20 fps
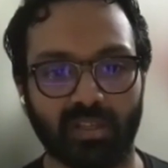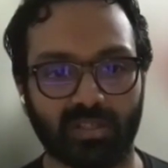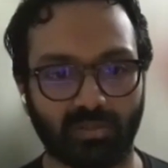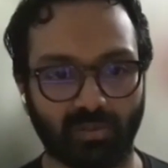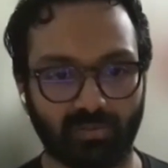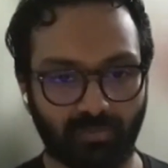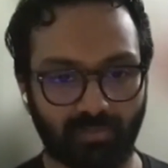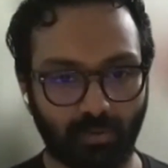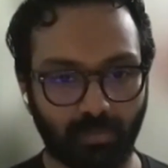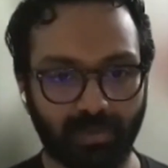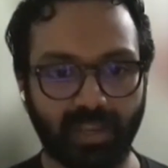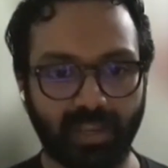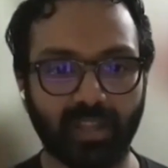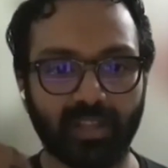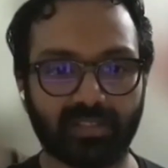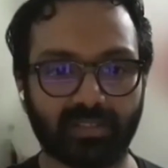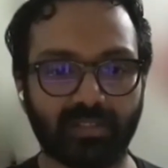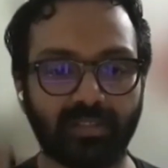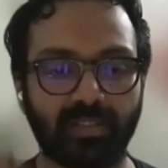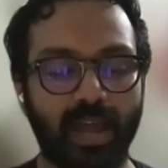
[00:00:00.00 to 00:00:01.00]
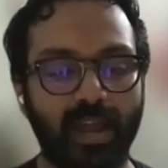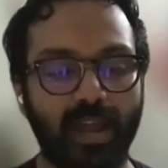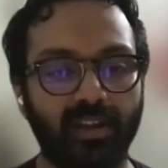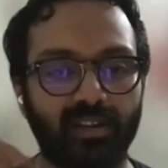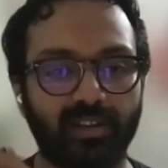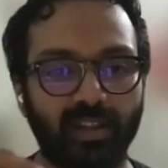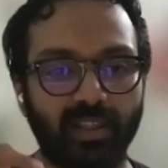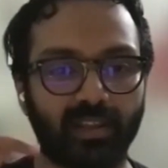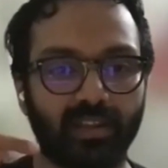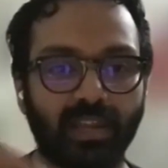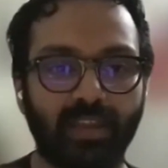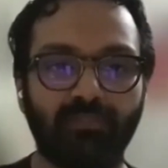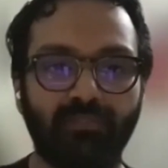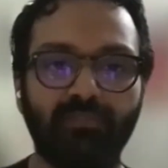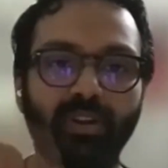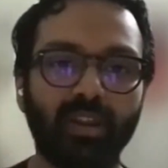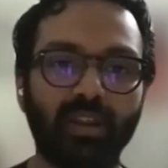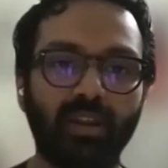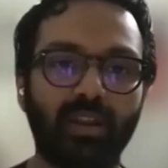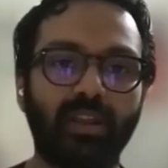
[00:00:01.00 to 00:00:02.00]
So for me, it's that like
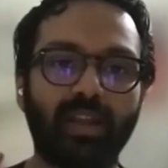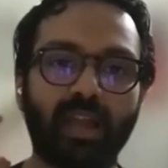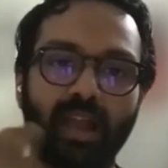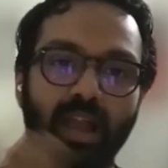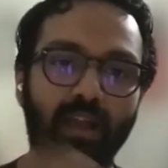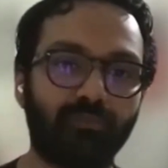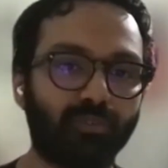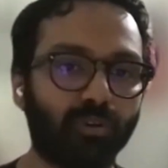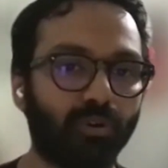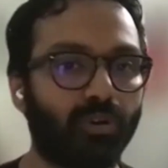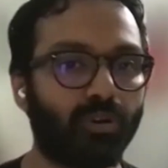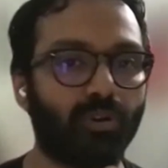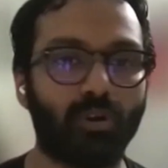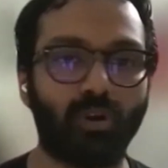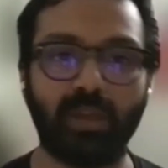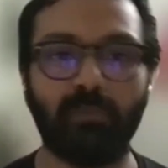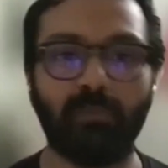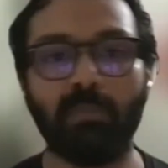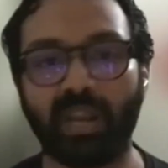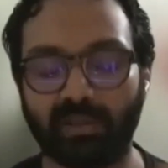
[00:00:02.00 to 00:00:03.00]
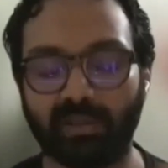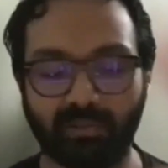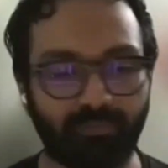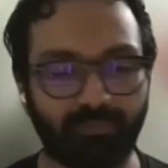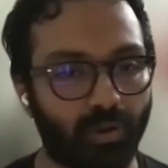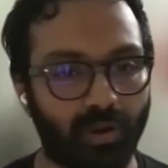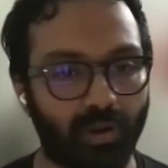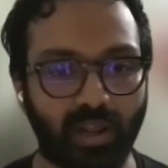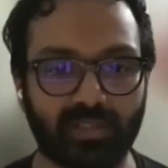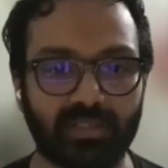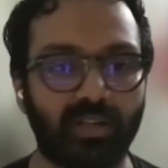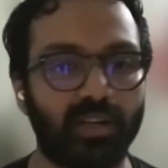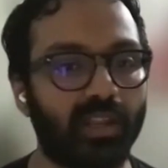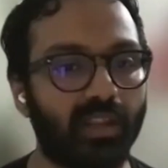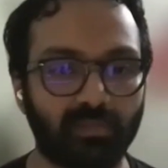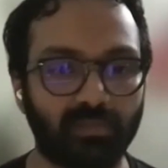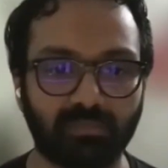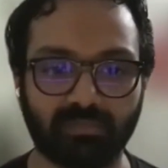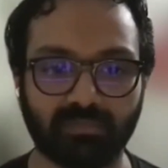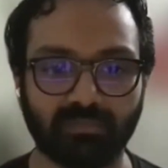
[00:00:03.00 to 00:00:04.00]
I have to draw a minimum 4 hours a day.